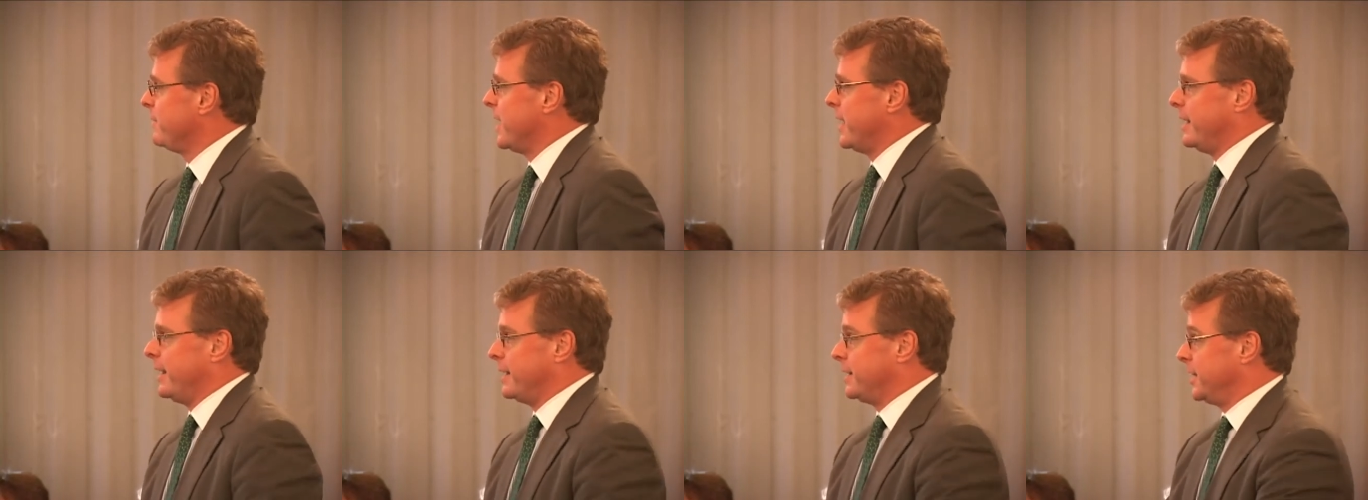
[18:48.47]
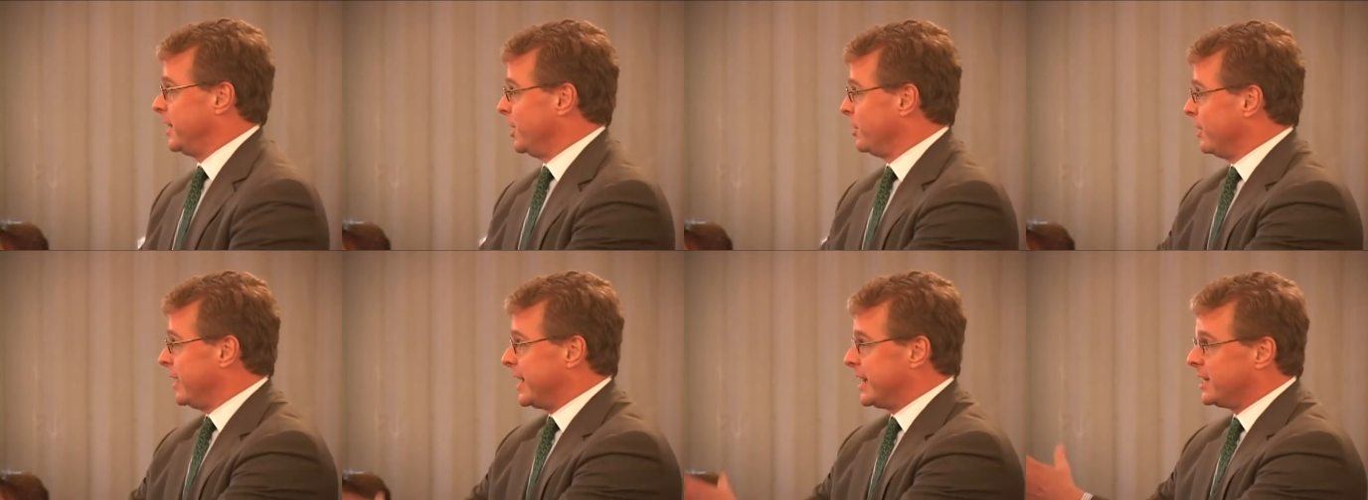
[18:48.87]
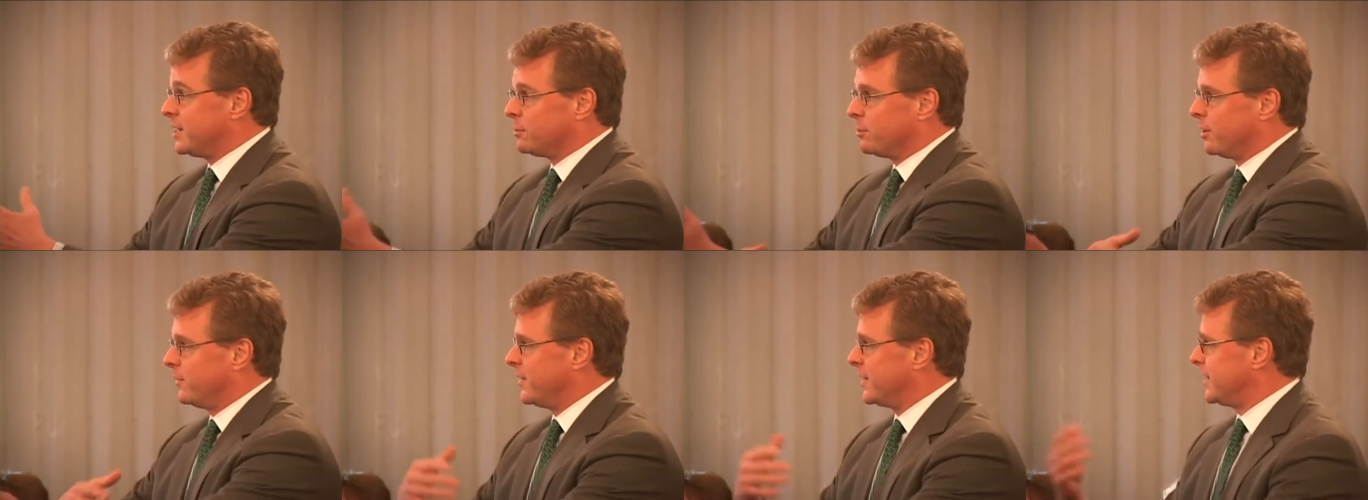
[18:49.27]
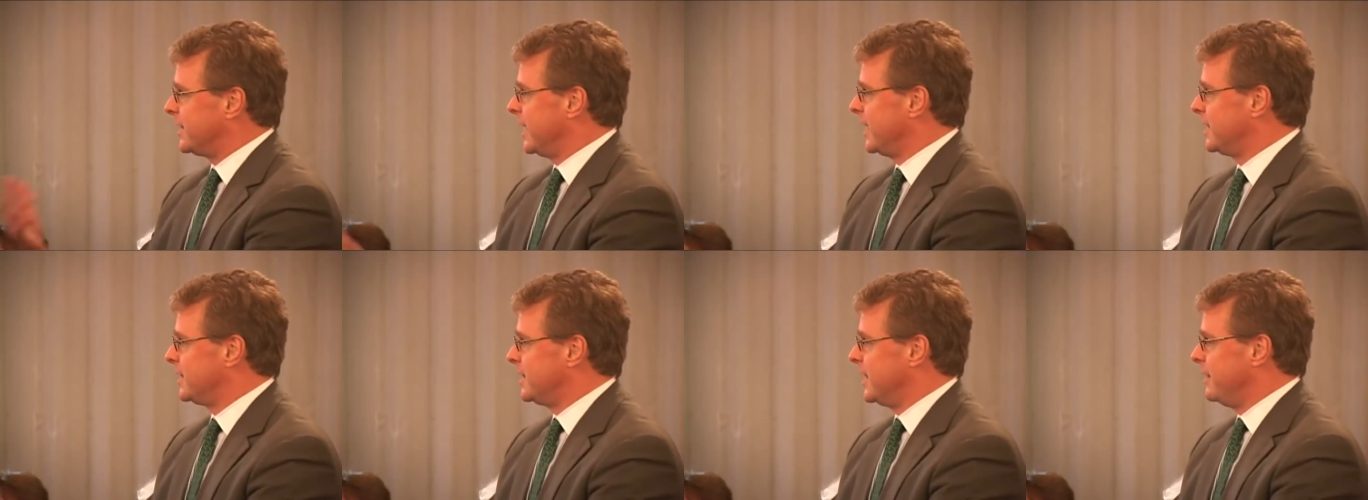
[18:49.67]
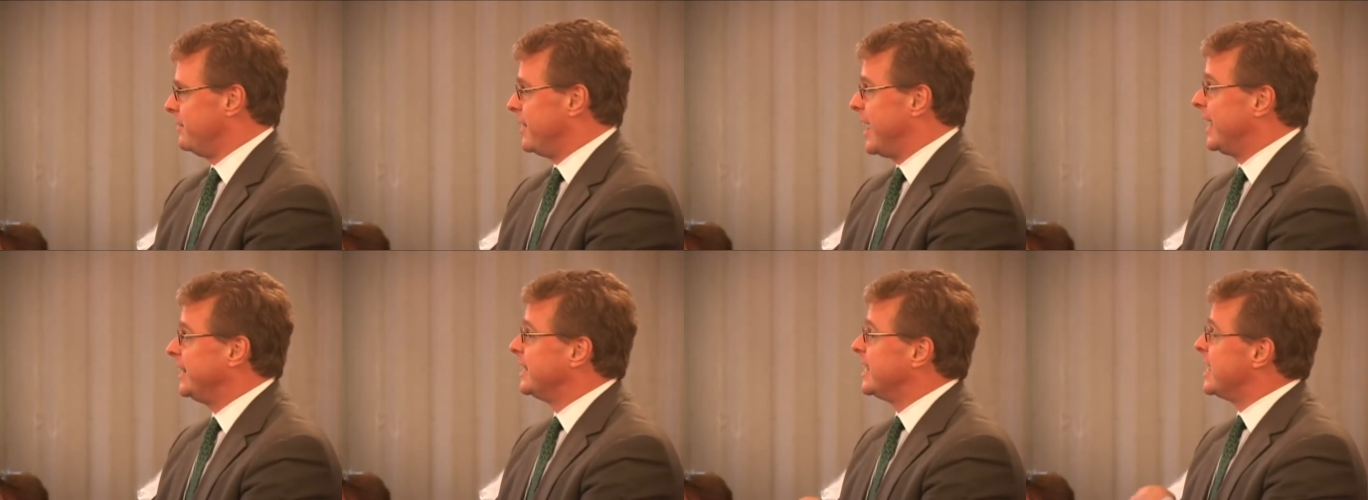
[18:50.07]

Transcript: And is there any sort of a sense that they